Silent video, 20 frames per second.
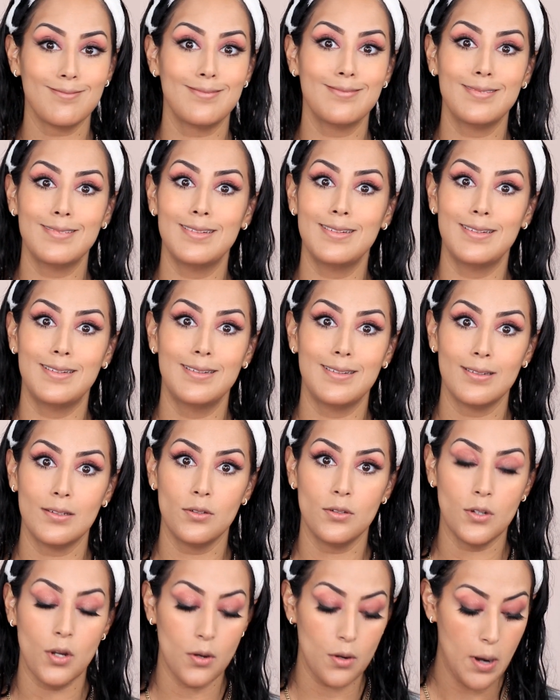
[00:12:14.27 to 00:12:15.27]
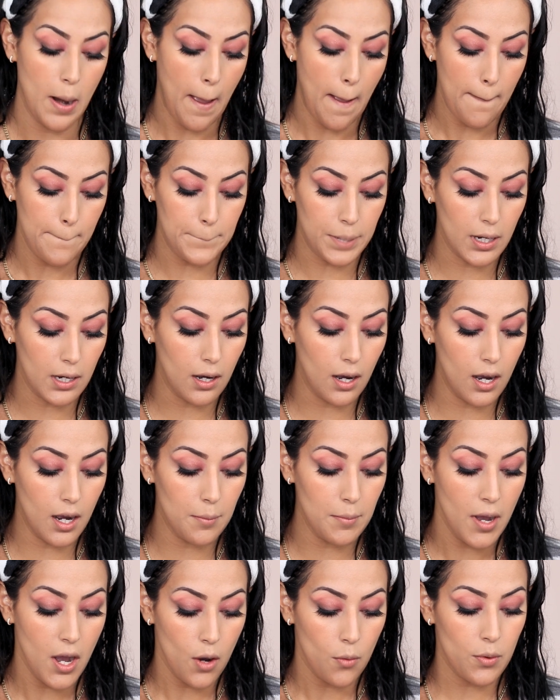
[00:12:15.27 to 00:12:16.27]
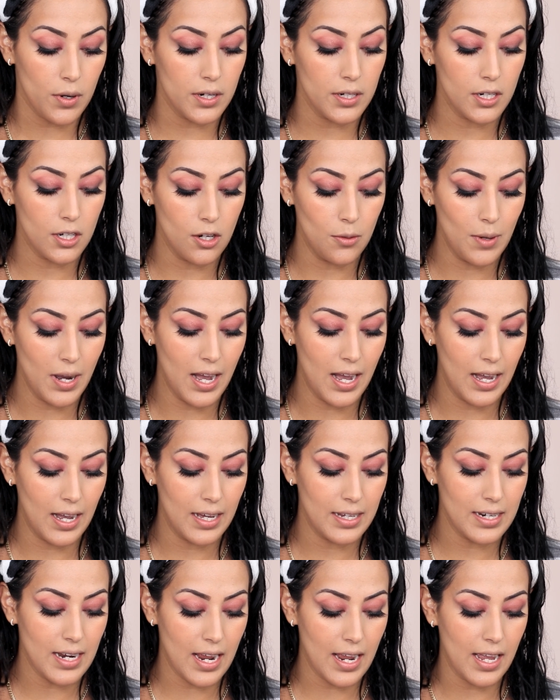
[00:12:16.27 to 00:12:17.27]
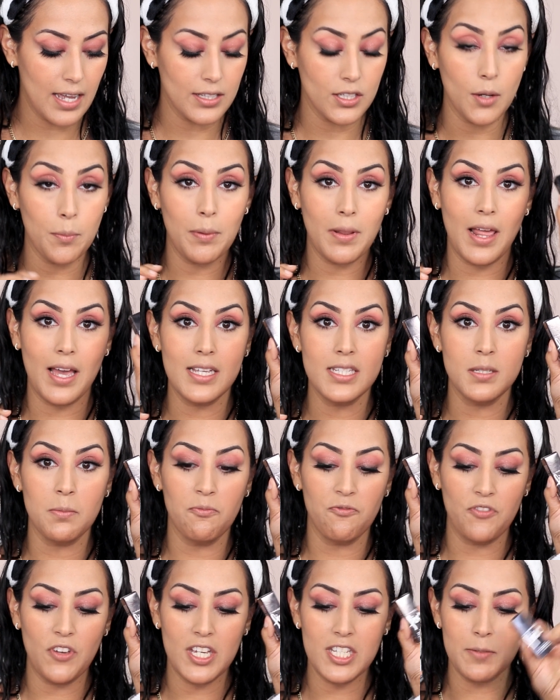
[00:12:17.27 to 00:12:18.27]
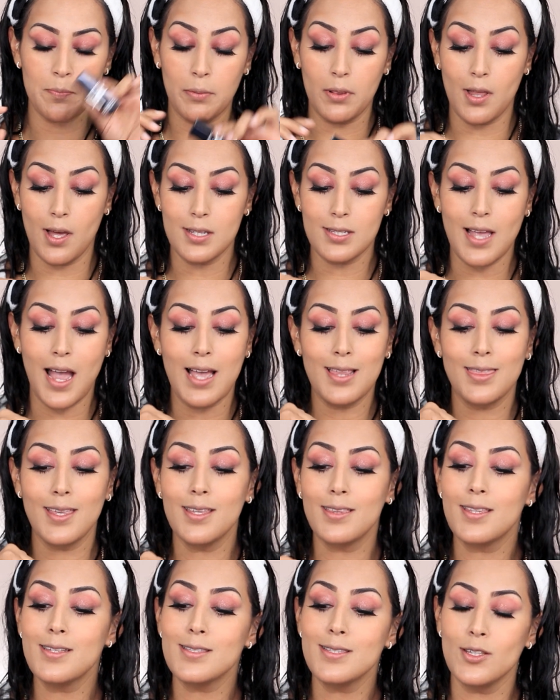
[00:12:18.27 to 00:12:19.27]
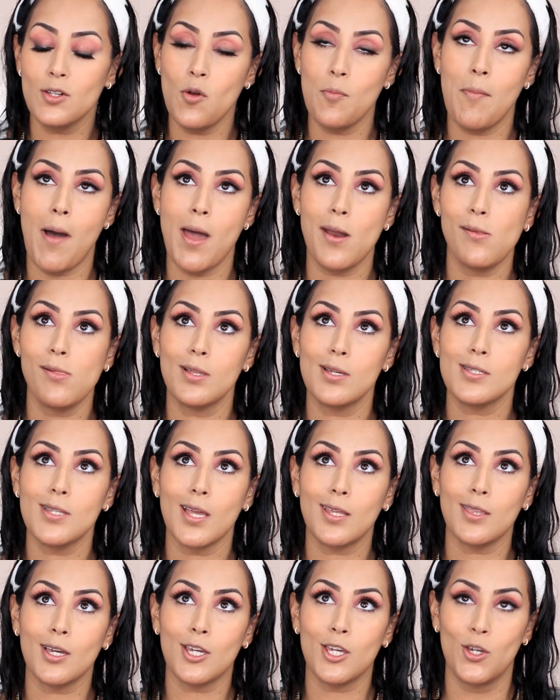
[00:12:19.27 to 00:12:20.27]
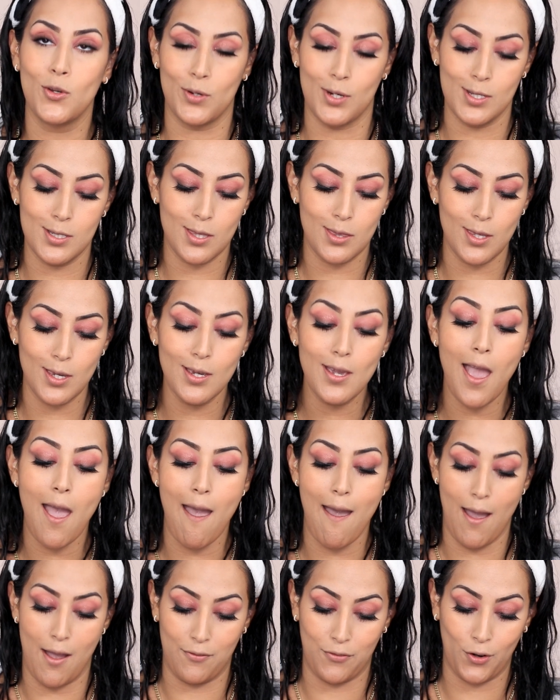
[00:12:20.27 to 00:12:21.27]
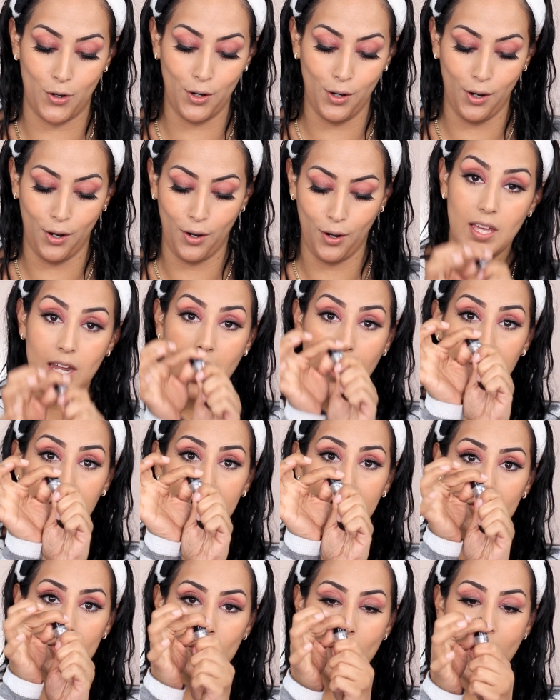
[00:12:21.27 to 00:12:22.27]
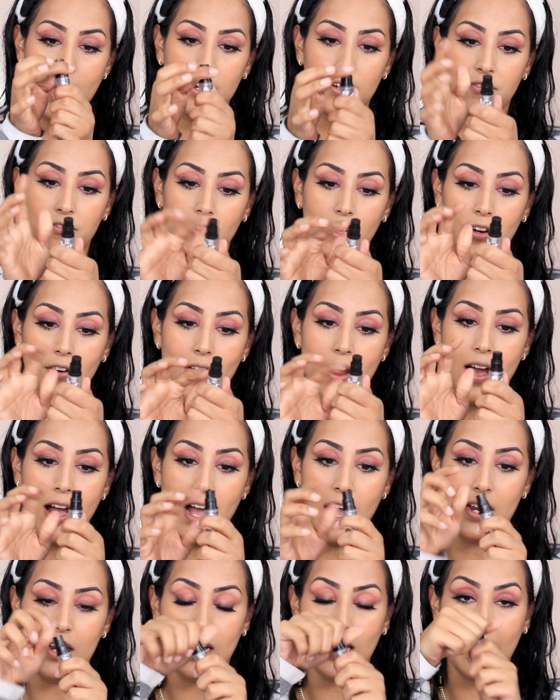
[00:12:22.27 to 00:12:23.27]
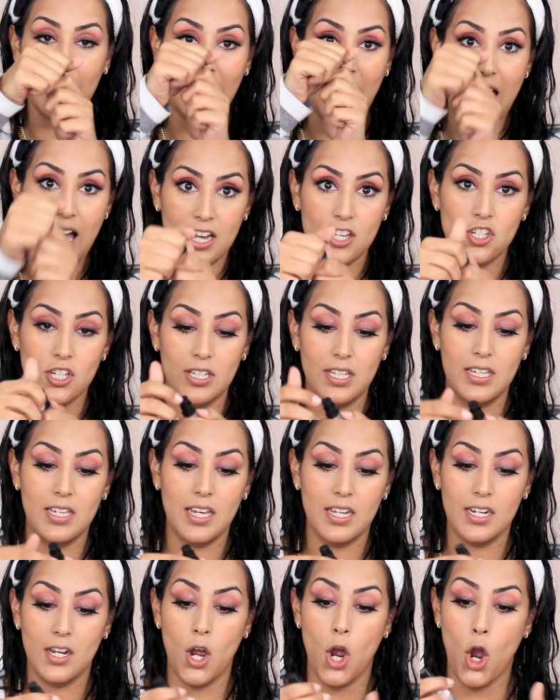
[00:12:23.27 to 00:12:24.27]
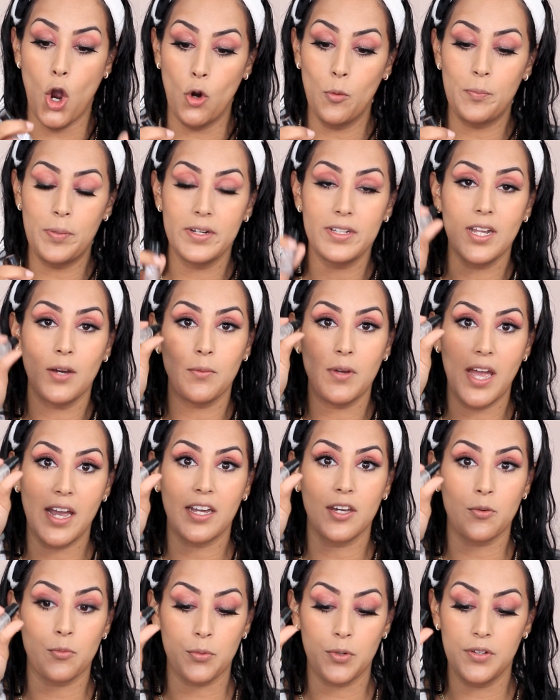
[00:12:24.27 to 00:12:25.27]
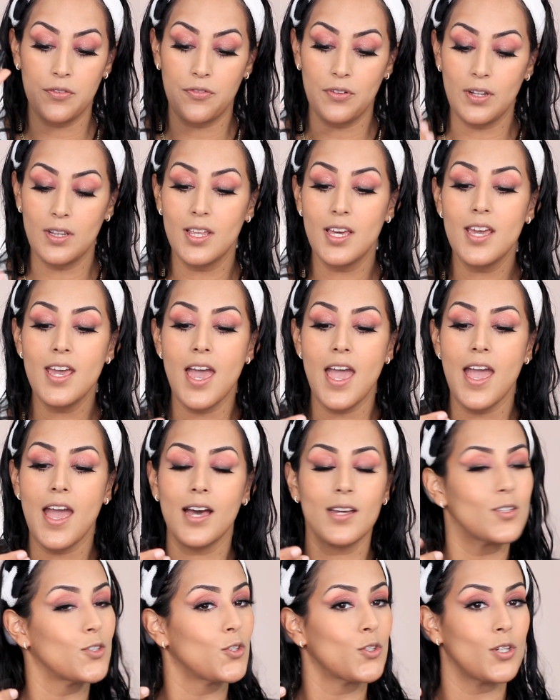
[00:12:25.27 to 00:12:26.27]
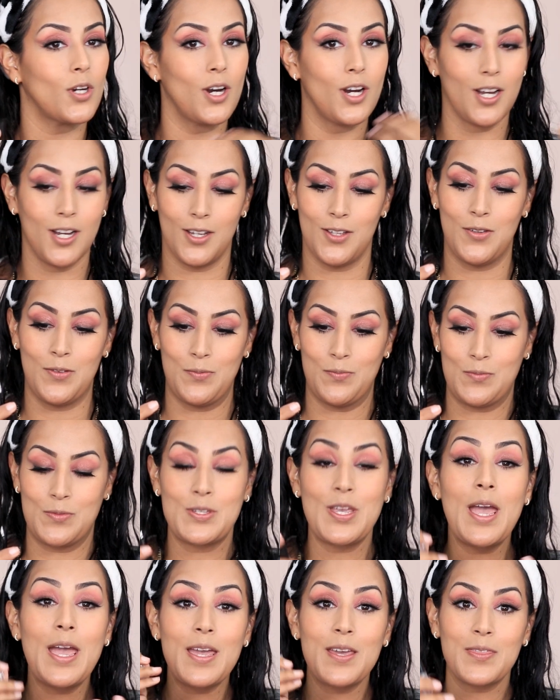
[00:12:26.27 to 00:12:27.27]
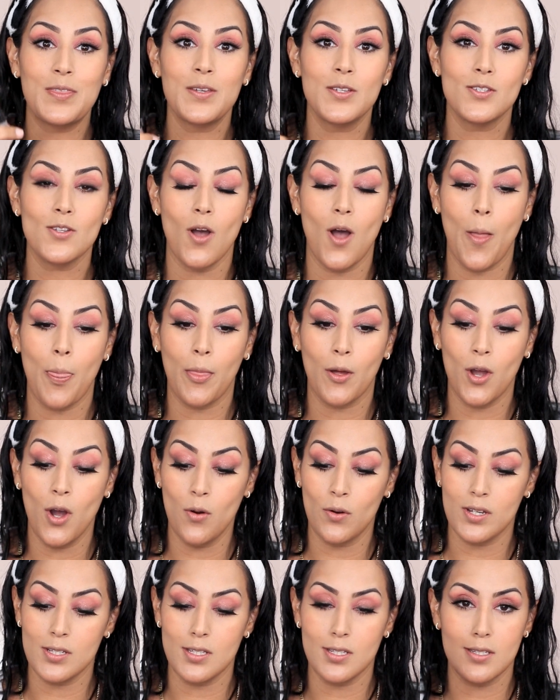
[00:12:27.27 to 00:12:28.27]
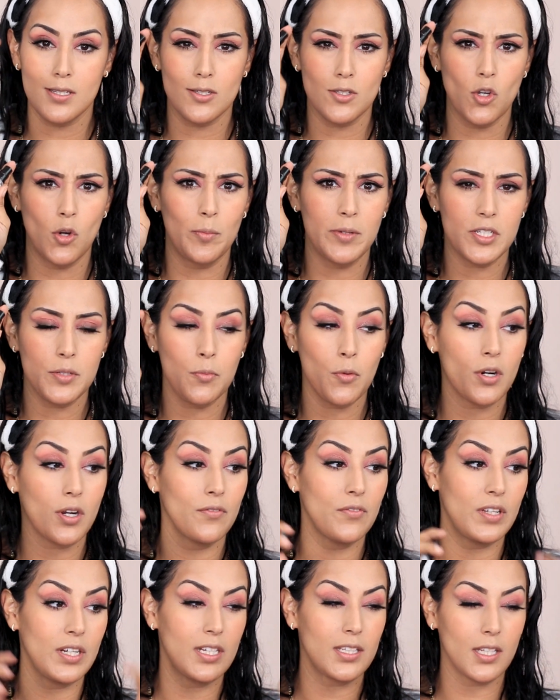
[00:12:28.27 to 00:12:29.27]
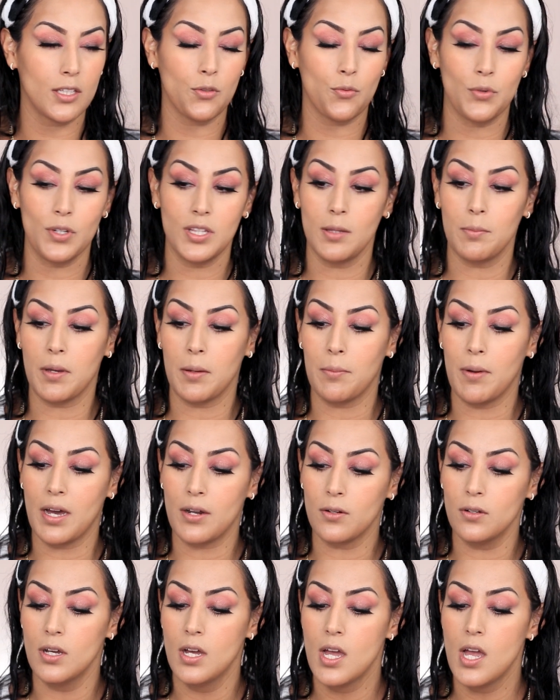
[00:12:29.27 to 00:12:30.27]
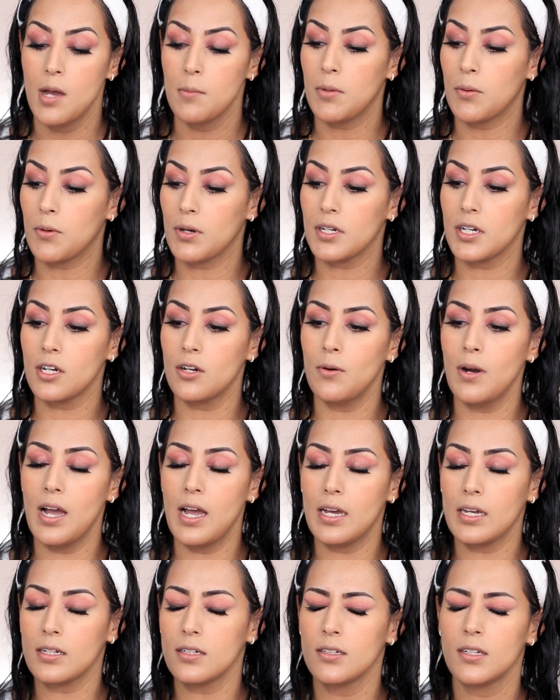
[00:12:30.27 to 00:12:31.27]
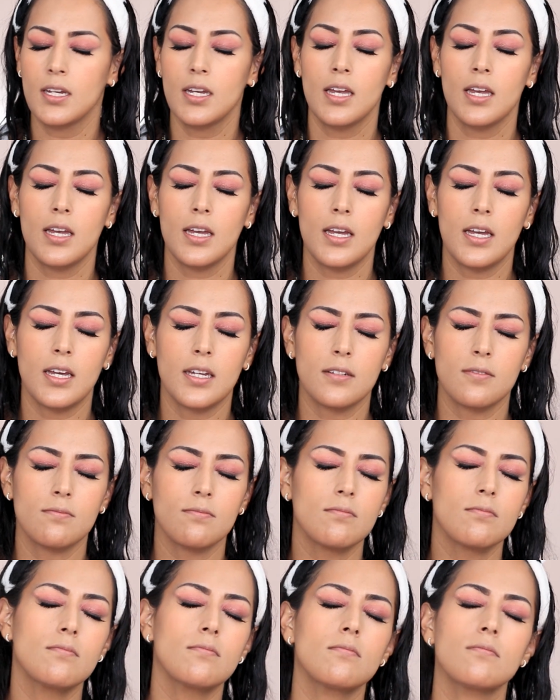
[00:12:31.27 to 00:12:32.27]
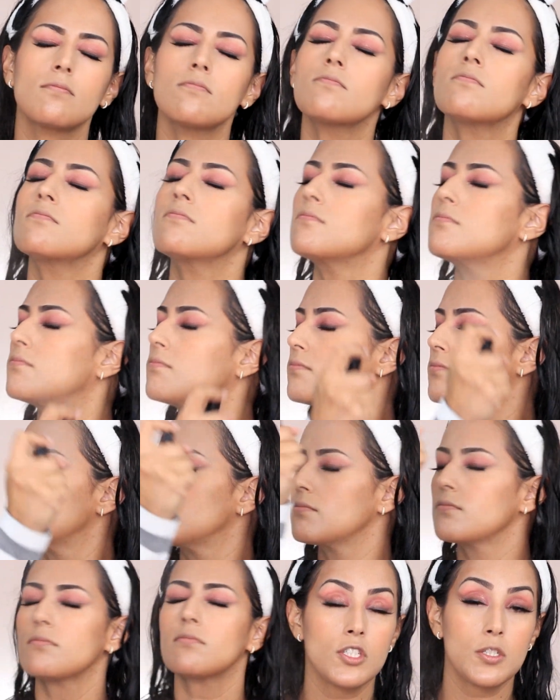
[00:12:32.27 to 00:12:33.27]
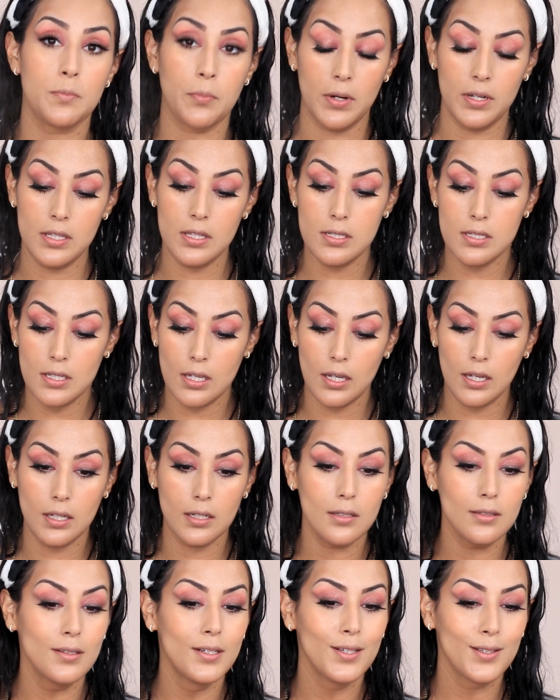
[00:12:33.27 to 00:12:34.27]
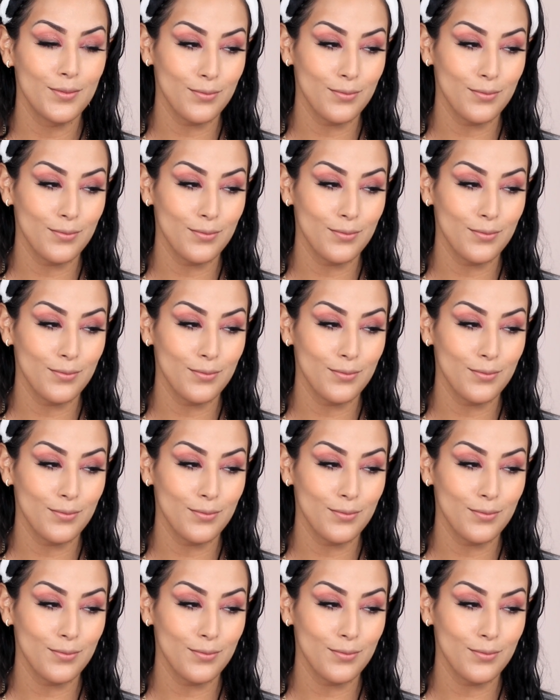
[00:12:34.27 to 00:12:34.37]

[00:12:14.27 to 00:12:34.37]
you know but um we're gonna go ahead and apply some fix plus i think this little bottle is like the cutest thing ever and i'm gonna try to figure out how to like actually get it open that way i can refill it and uh take this on the go because this is so much more convenient than the really big bottle but we're gonna go ahead and spray the skin